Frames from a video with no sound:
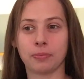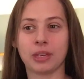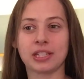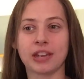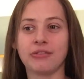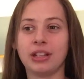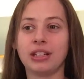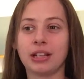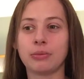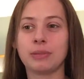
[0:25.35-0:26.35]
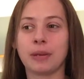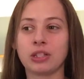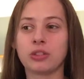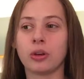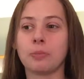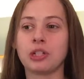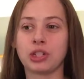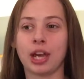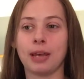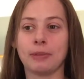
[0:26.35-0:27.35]
Because I feel like we spend so
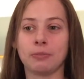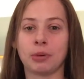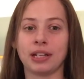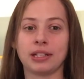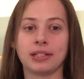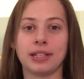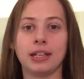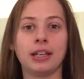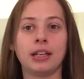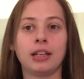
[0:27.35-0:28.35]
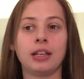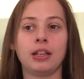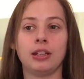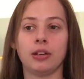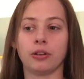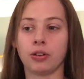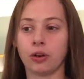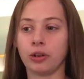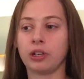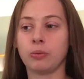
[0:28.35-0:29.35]
much time in pregnancy
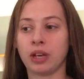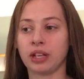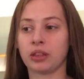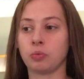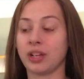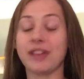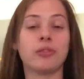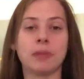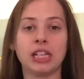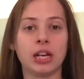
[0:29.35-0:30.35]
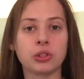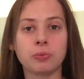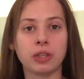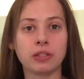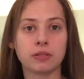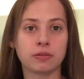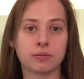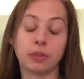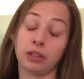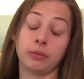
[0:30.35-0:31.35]
going with what everybody else wants.
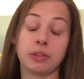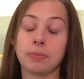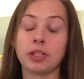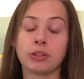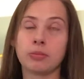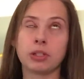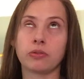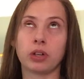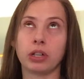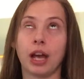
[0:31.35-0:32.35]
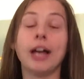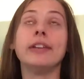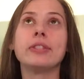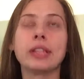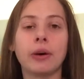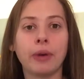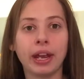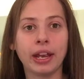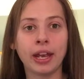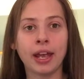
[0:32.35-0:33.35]
Really, we spend so much of our lives that
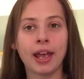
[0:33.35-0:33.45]
way.